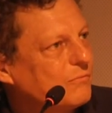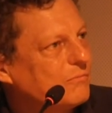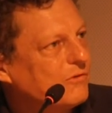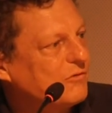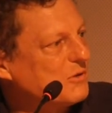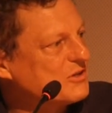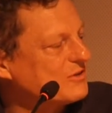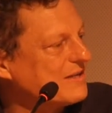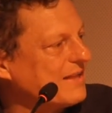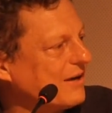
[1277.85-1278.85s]
movie
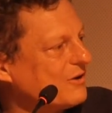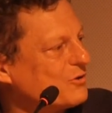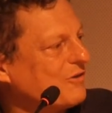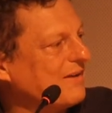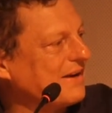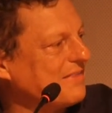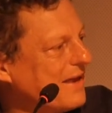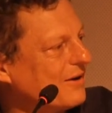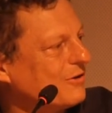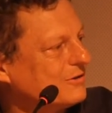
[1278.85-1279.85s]
musicals, I think, are sort of
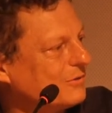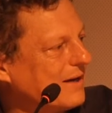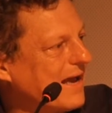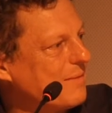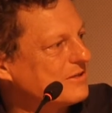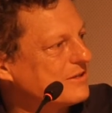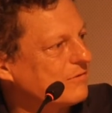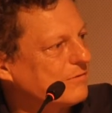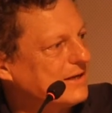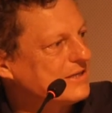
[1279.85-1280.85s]
antithetical to what happens in
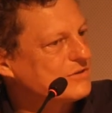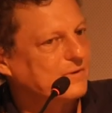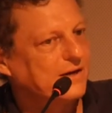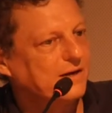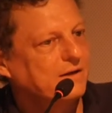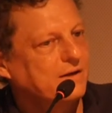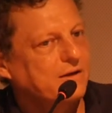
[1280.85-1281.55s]
Greece, where